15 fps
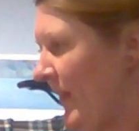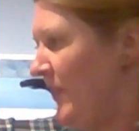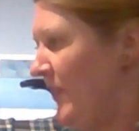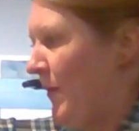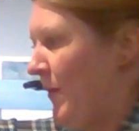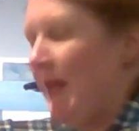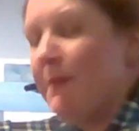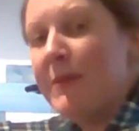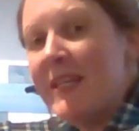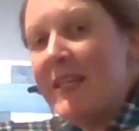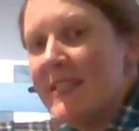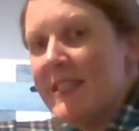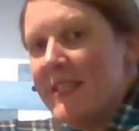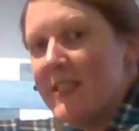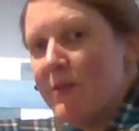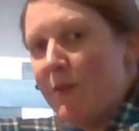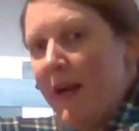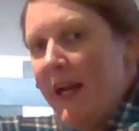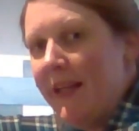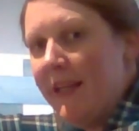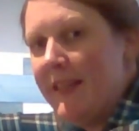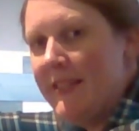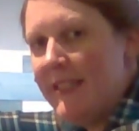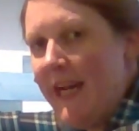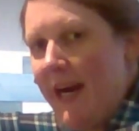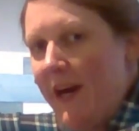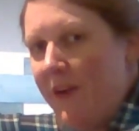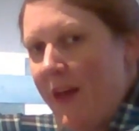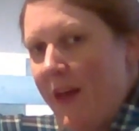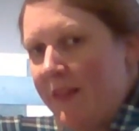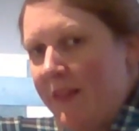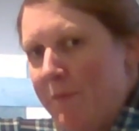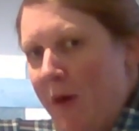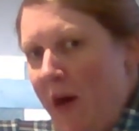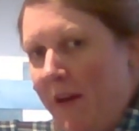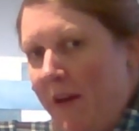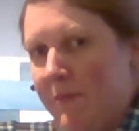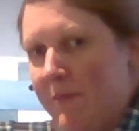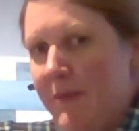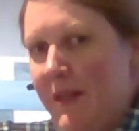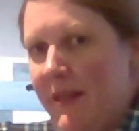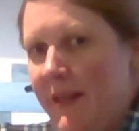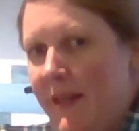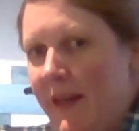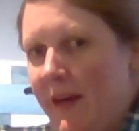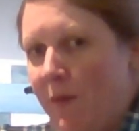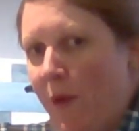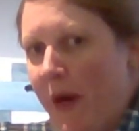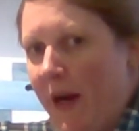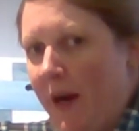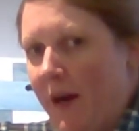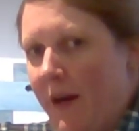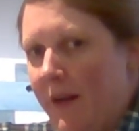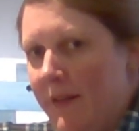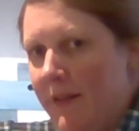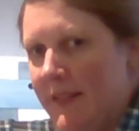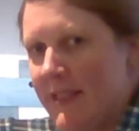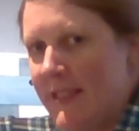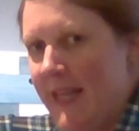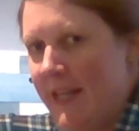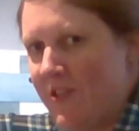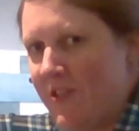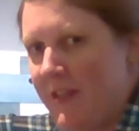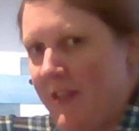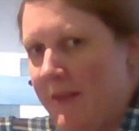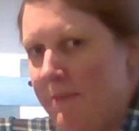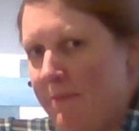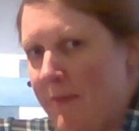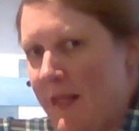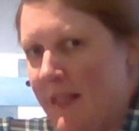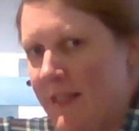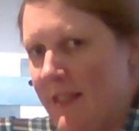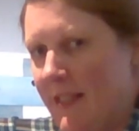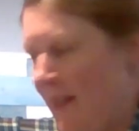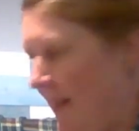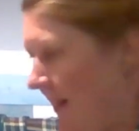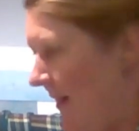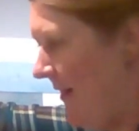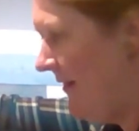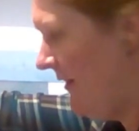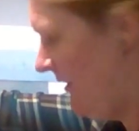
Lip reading: So we're going to place this ring down at the bottom where the stanchion meets the